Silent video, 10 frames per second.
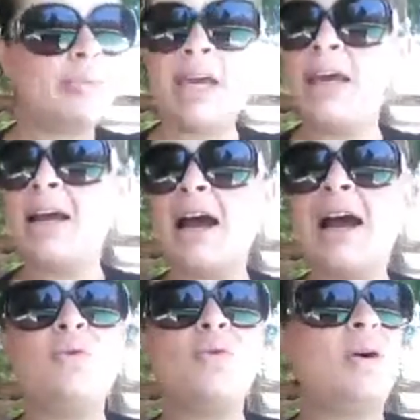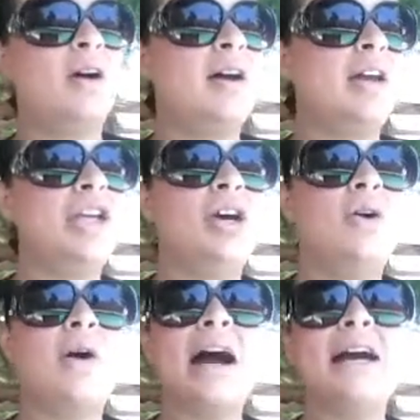big. I don't want,
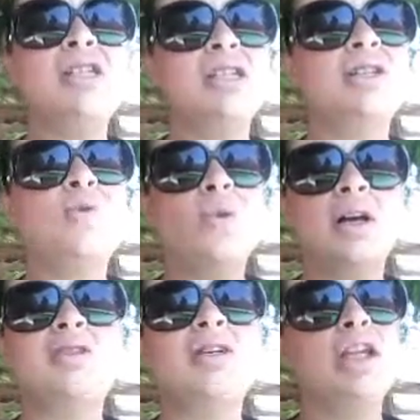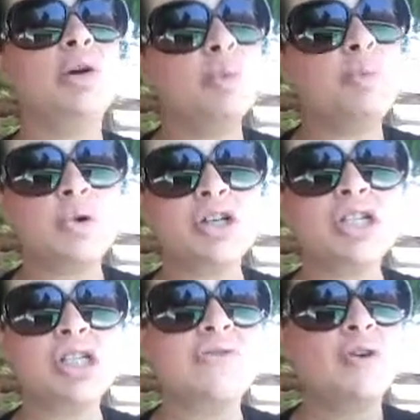I just want to look
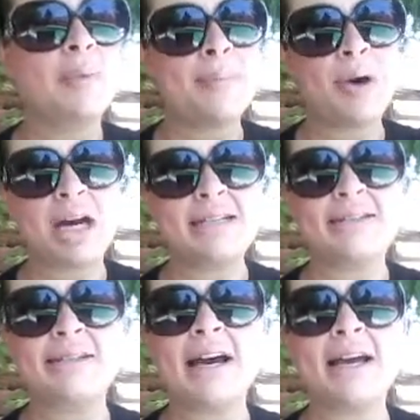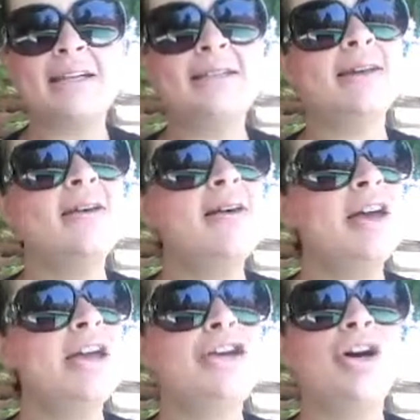proportioned for my body size.
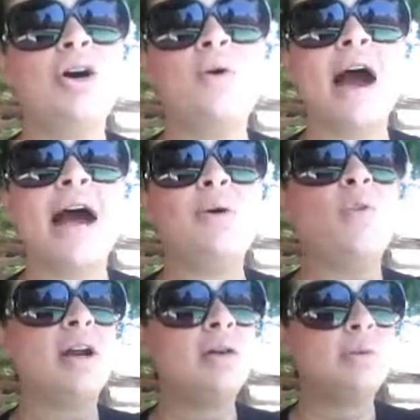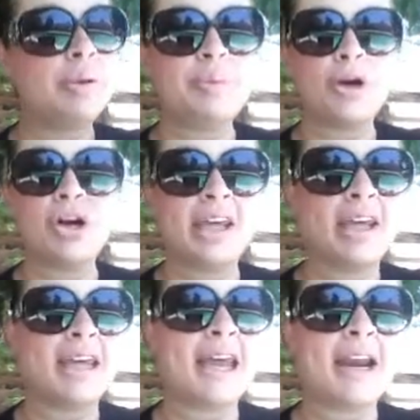I want to be perky
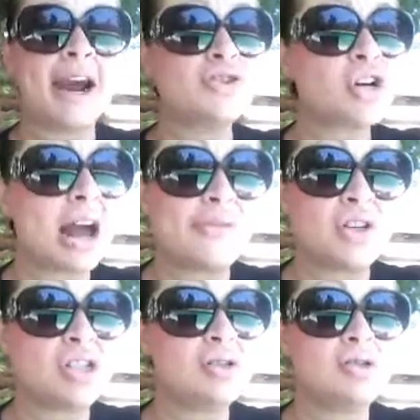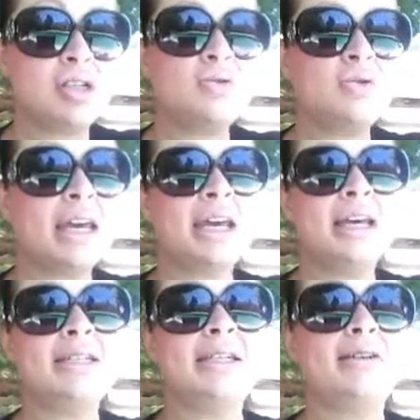again after having two
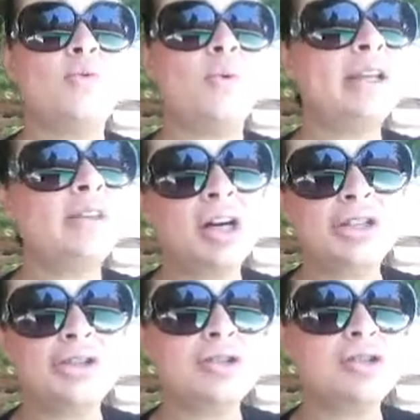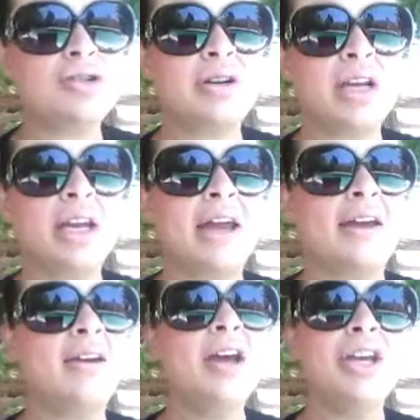kids and weight loss surgery.
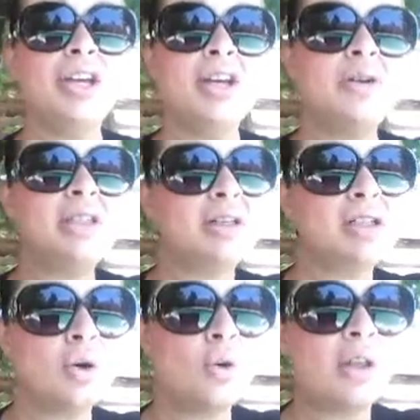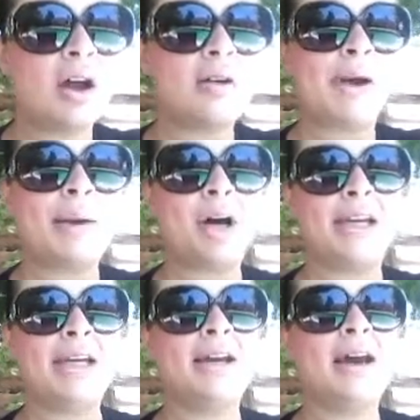And, it took a toll on my
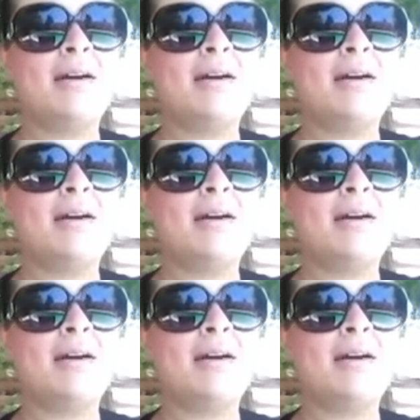body.